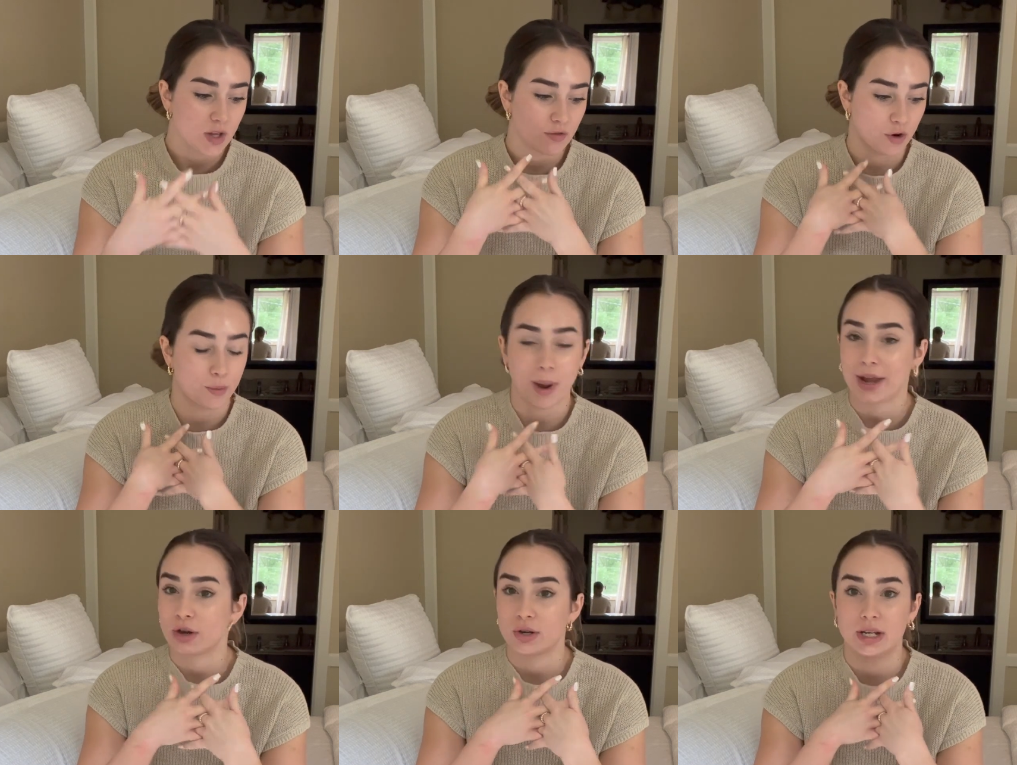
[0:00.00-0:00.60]
for
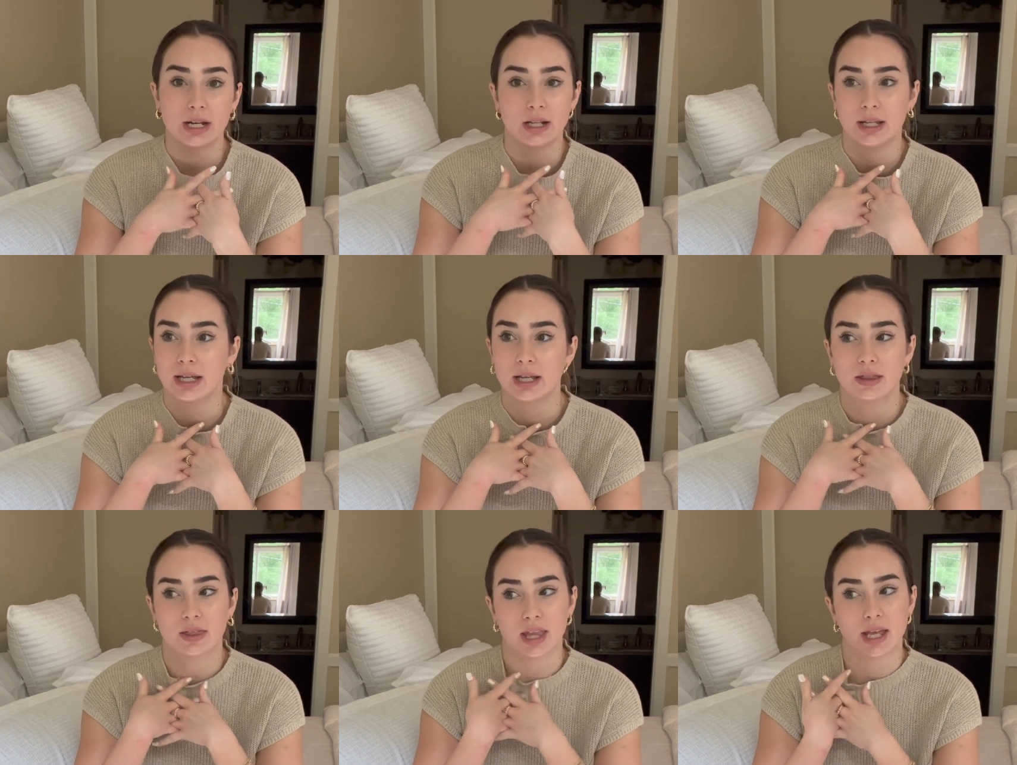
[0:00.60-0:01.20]
microneedling
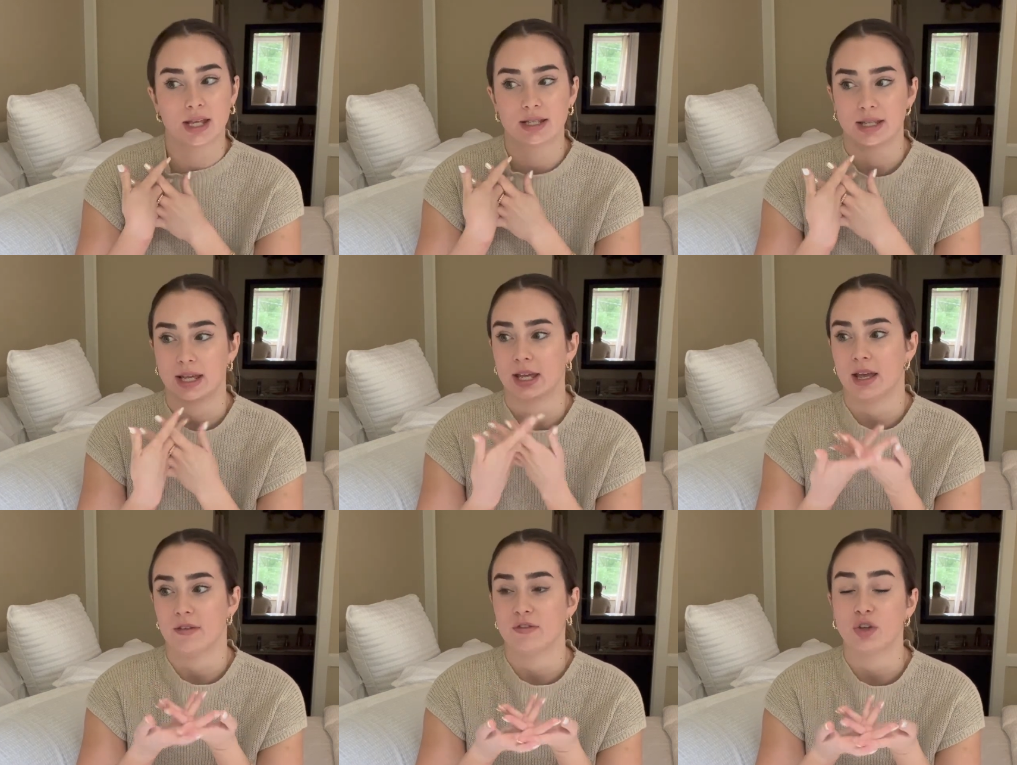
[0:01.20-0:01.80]
and things,
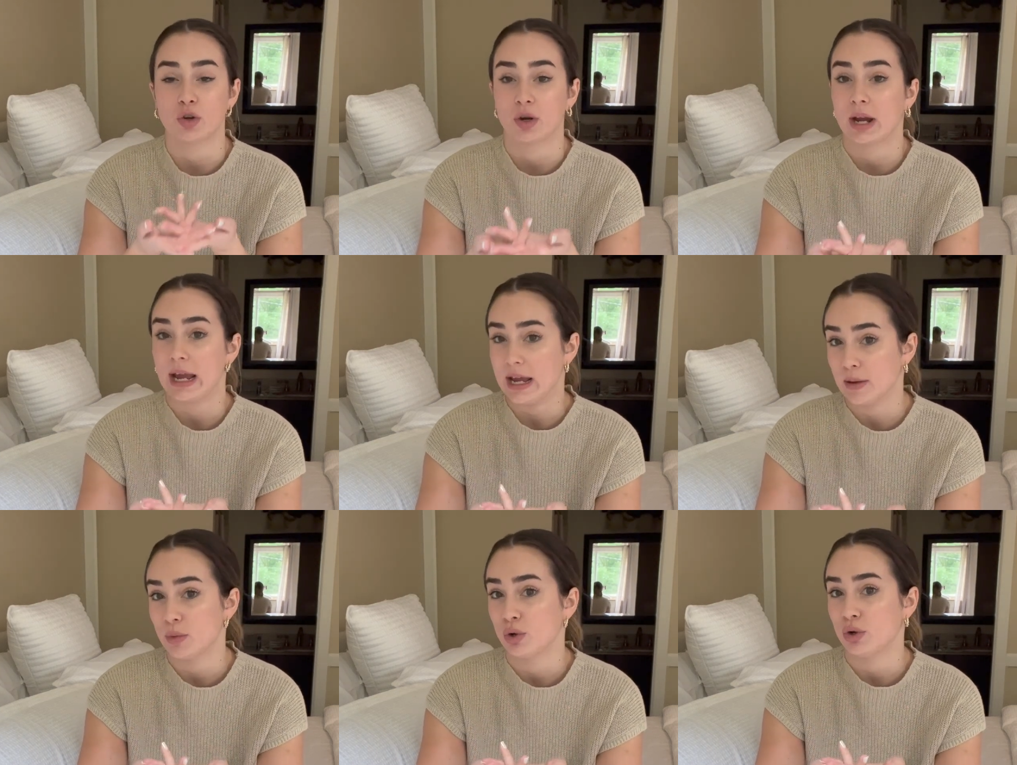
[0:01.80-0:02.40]
like if you're
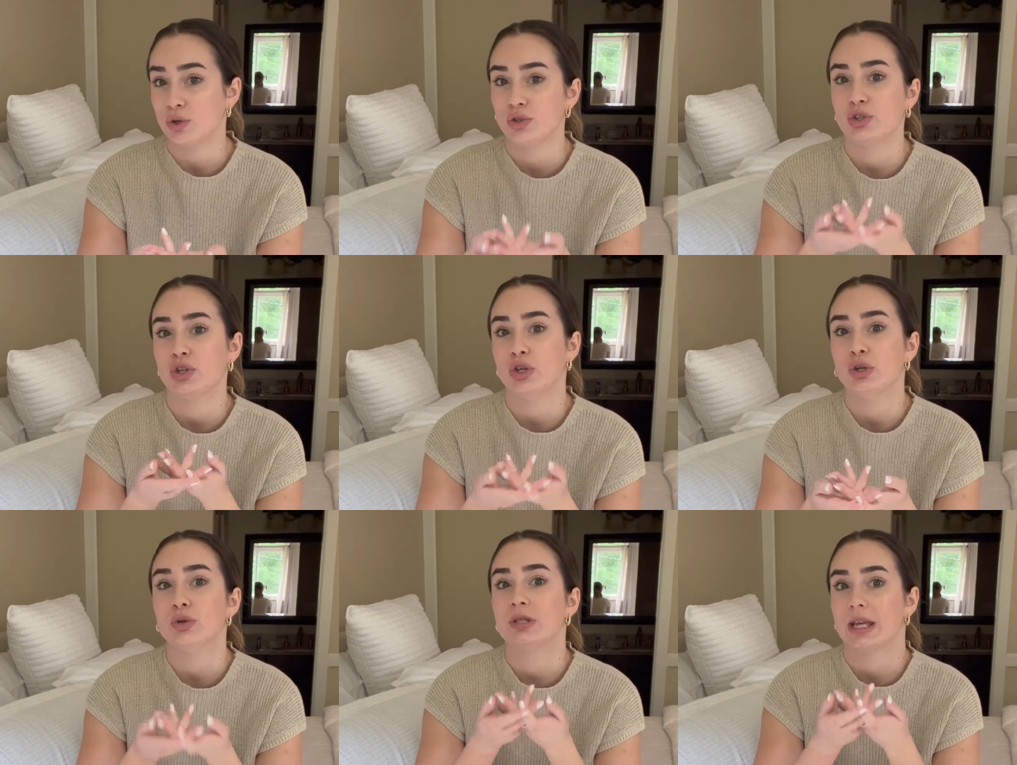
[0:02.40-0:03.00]
able
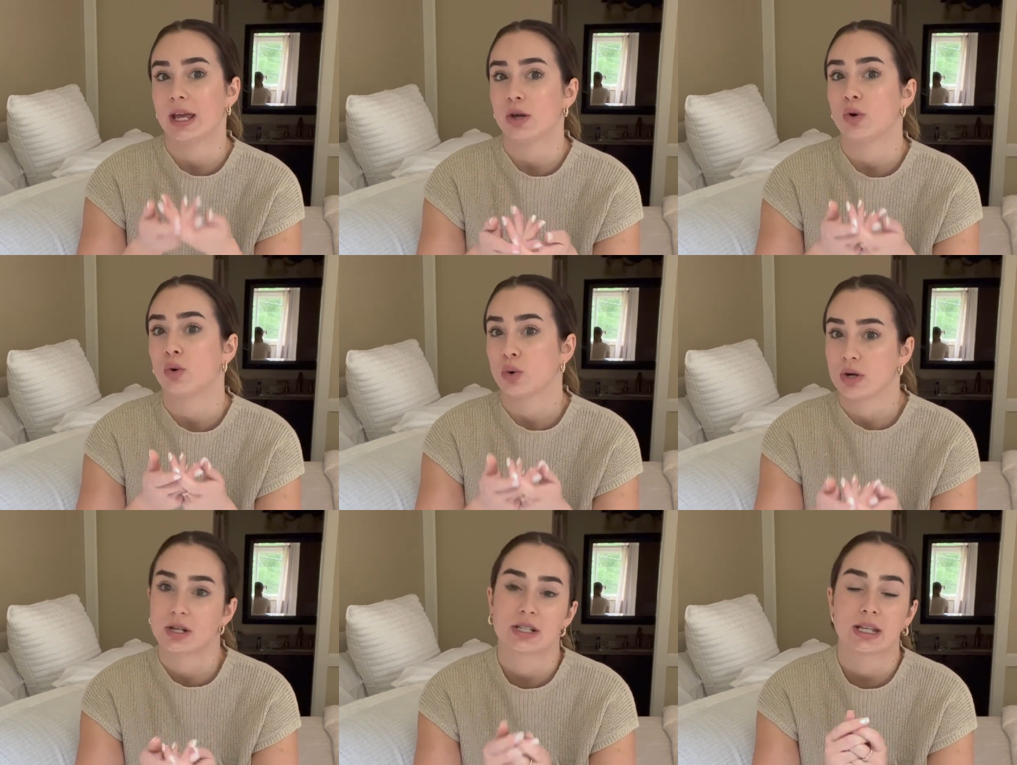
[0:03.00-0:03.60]
to take
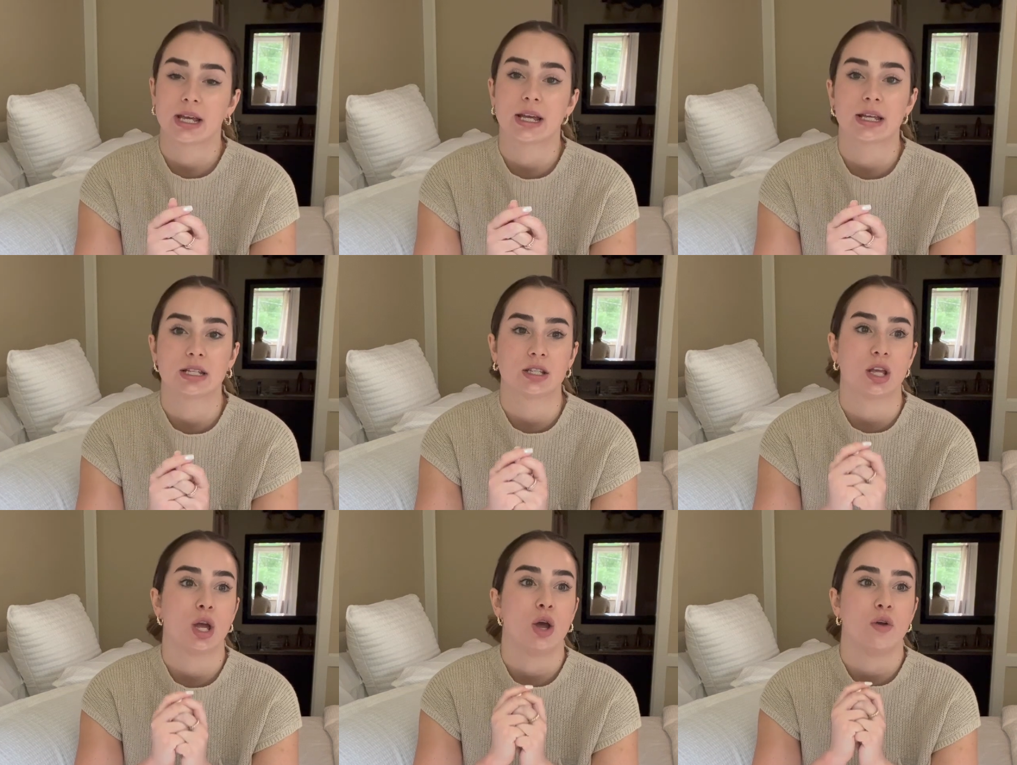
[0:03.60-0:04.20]

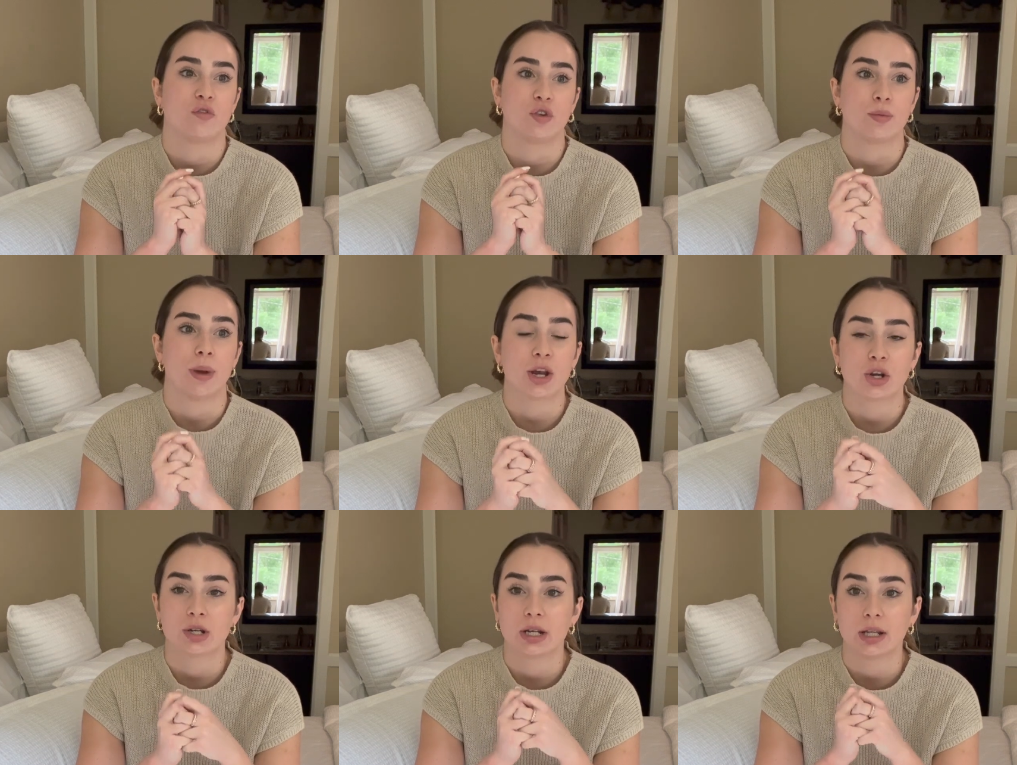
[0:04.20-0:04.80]
courses for
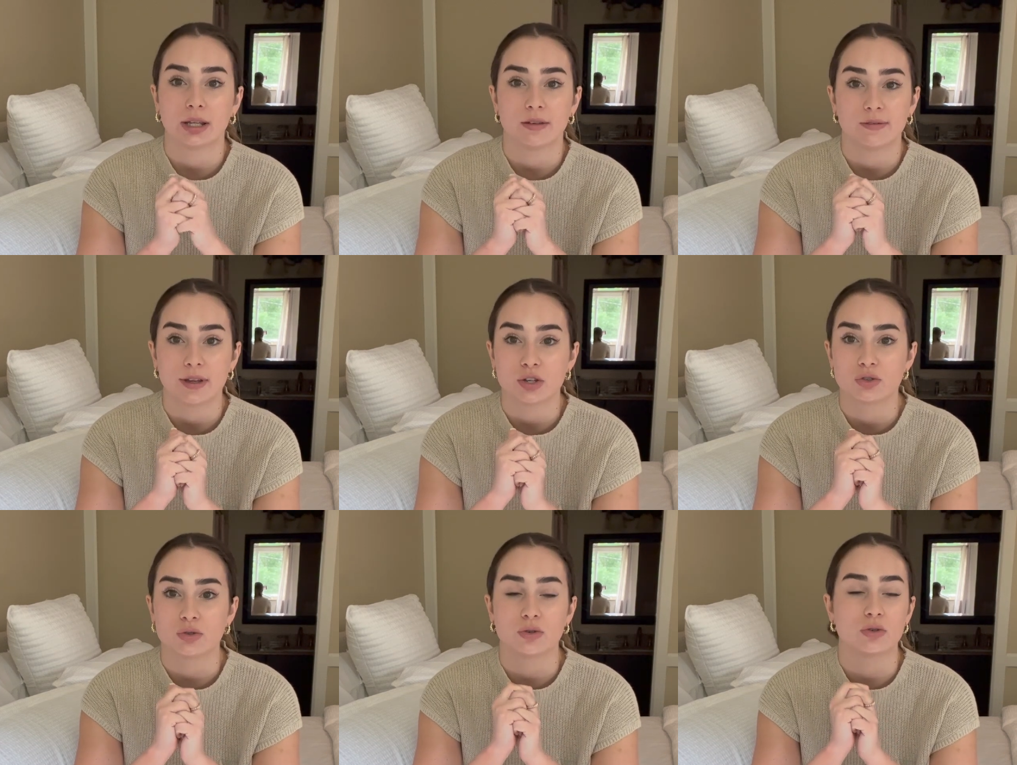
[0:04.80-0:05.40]
microneedling,
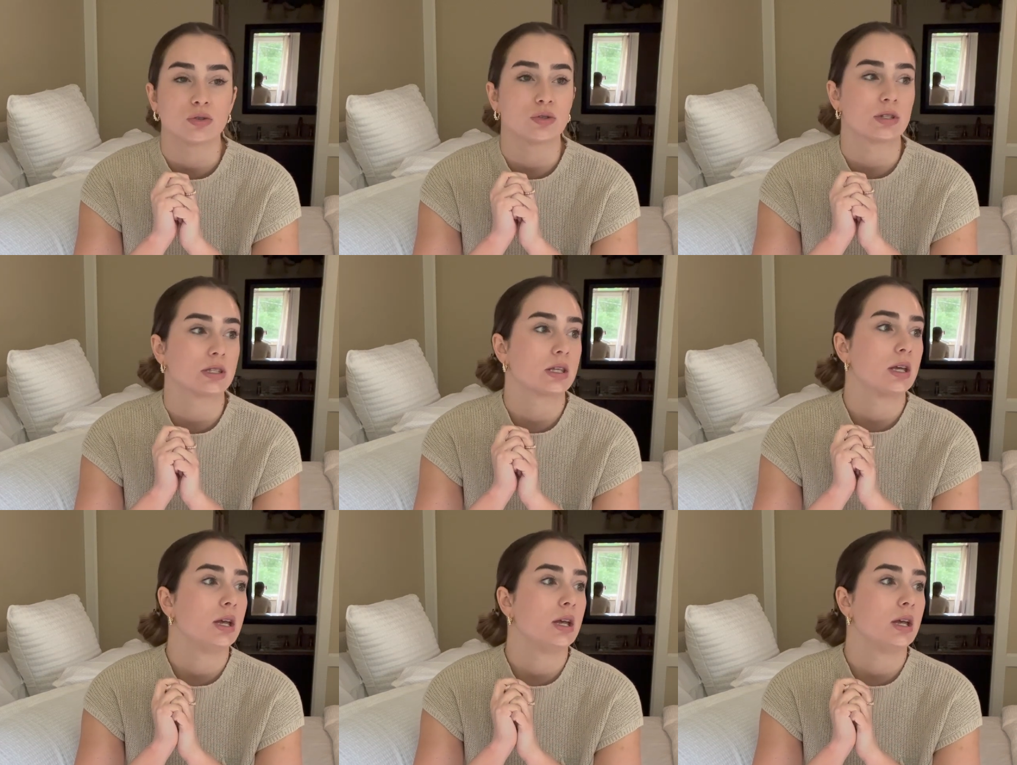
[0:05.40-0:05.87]
facials,